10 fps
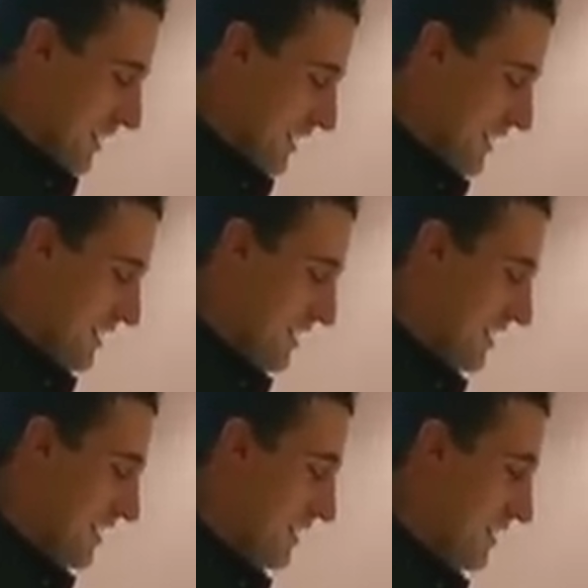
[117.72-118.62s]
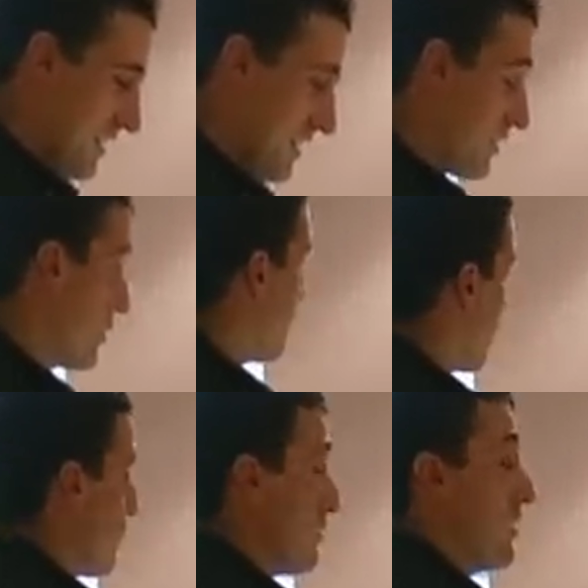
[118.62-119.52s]
and these
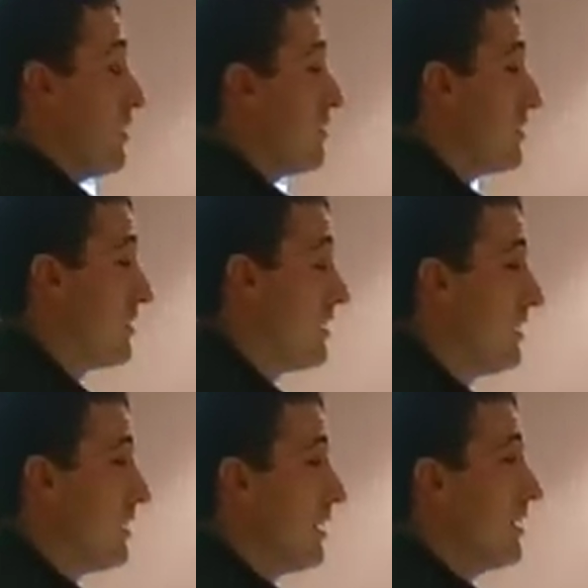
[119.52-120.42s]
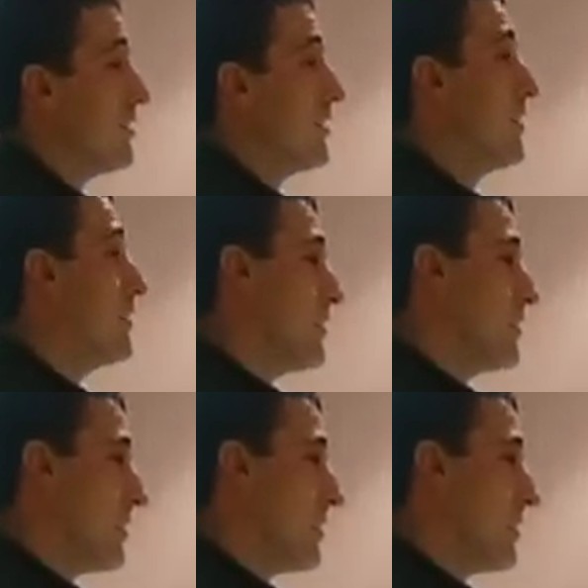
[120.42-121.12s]
are the results. And he said,